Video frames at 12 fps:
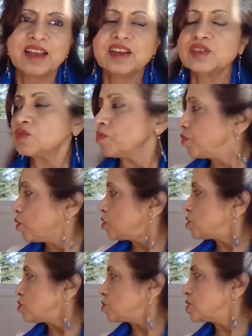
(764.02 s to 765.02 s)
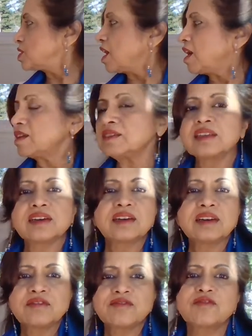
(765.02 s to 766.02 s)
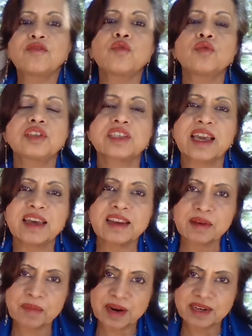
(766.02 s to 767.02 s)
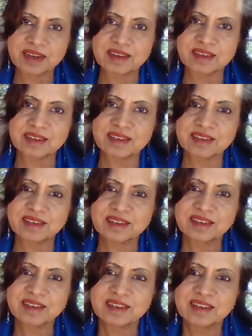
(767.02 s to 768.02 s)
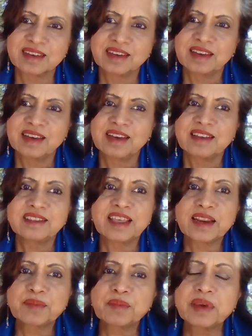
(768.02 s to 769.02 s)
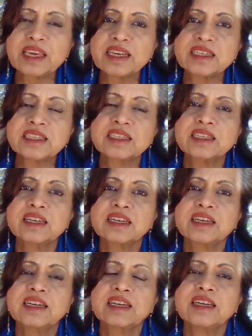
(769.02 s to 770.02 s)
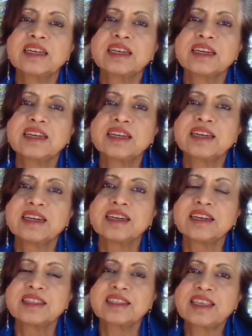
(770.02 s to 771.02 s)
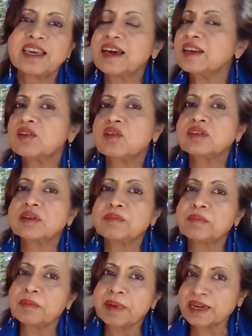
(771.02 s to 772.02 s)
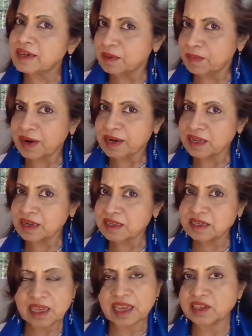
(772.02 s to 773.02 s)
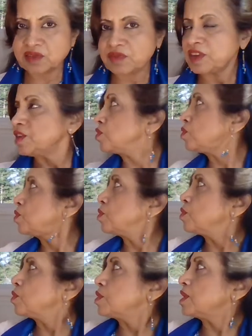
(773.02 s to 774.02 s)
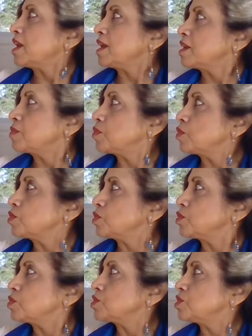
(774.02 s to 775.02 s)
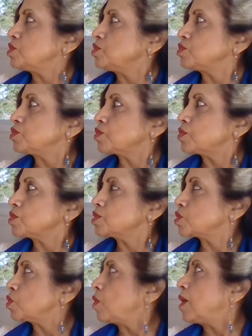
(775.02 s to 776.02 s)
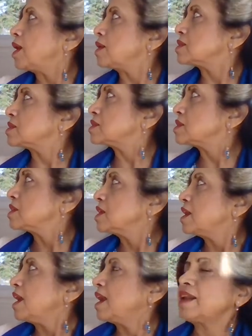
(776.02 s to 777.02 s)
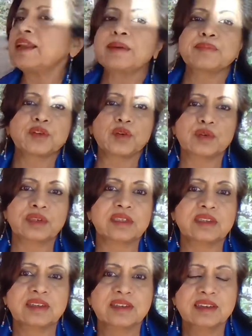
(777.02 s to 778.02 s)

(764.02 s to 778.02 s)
So bosons are the force-carrying particles. That means they are not matter particles as we know, like protons, neutrons, quarks and leptons.